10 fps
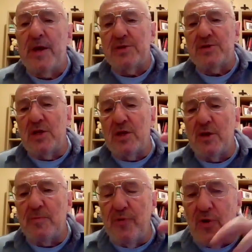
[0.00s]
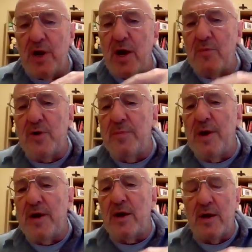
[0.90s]
See, the point I would
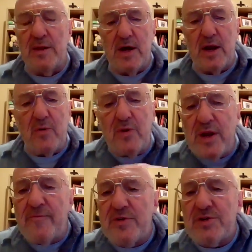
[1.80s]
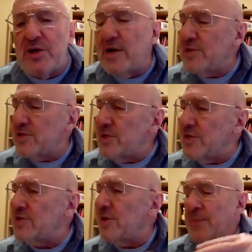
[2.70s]
make that I would emphasize
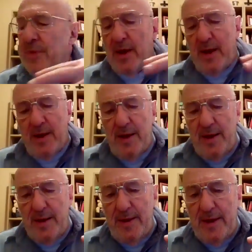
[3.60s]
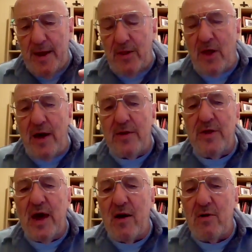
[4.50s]
is a lot of
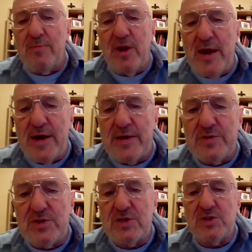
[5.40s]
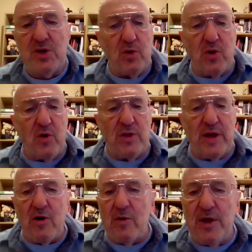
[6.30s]
the Arab lands, so-called
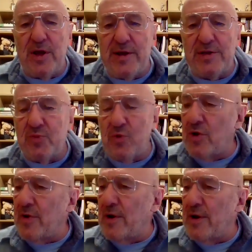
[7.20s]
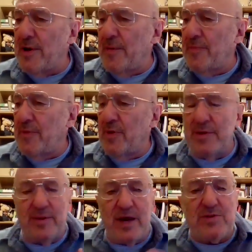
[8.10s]
Arab lands, were a
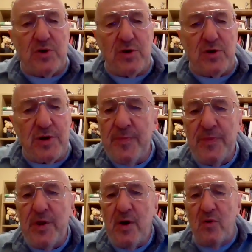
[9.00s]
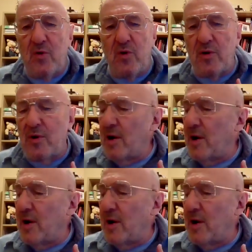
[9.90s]
desert or